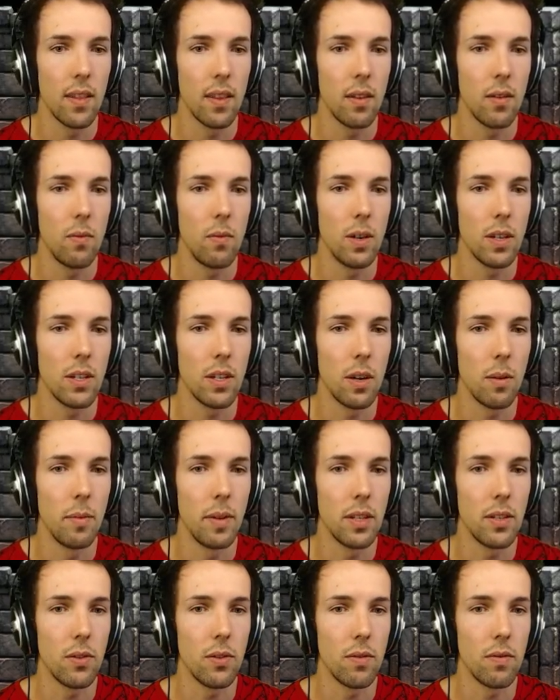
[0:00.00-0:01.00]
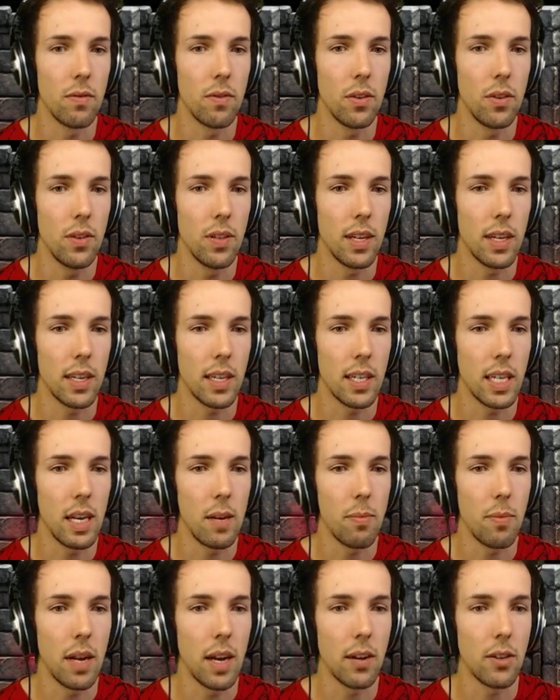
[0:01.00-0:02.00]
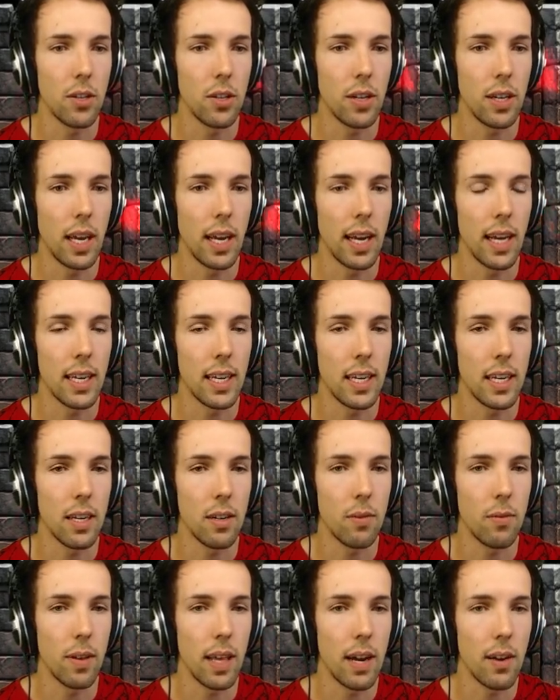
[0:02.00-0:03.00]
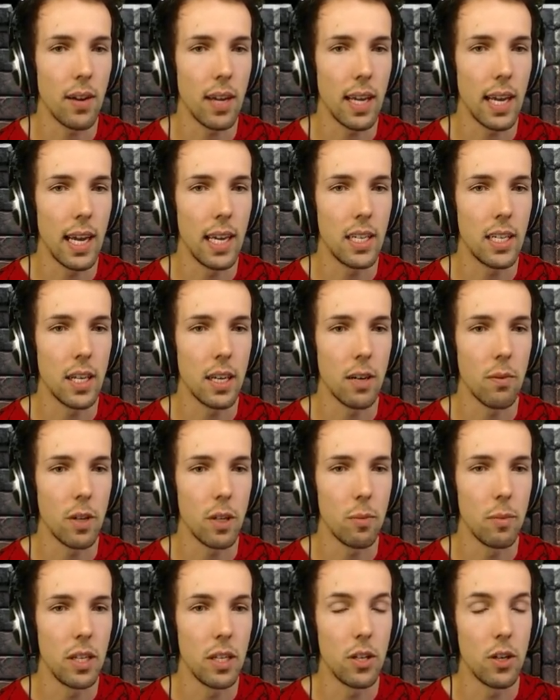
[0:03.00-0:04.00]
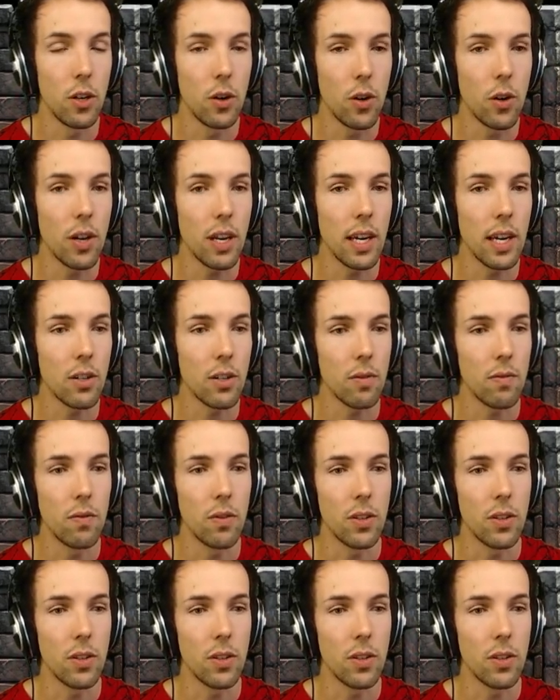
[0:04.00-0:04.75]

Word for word: Water Elemental in front. They're asleep now, so you can get near without engaging, which means you could get your ah.